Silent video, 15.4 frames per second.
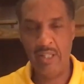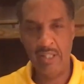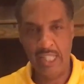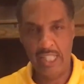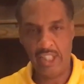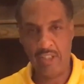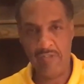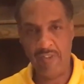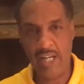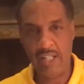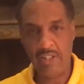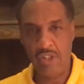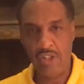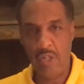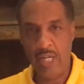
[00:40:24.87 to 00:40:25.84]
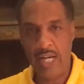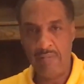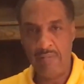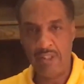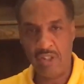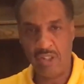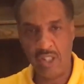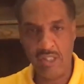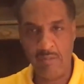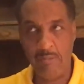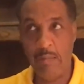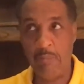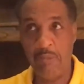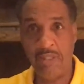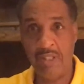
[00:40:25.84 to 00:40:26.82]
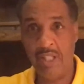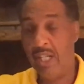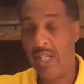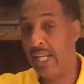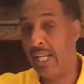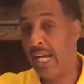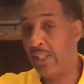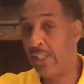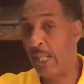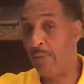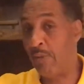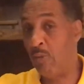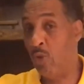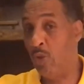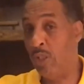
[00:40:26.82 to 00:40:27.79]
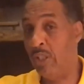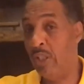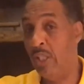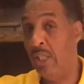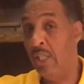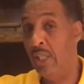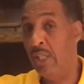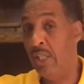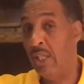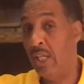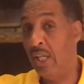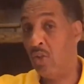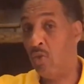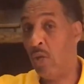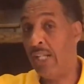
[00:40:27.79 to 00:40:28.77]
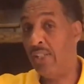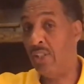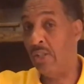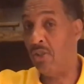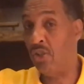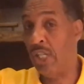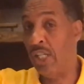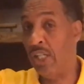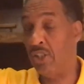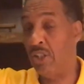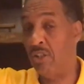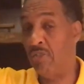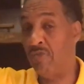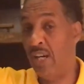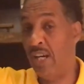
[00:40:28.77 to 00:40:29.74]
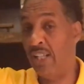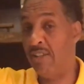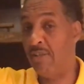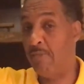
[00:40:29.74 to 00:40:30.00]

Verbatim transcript: That's the Father. So you have the Son, remember, in Acts chapter 1, Christ ascended to the Father.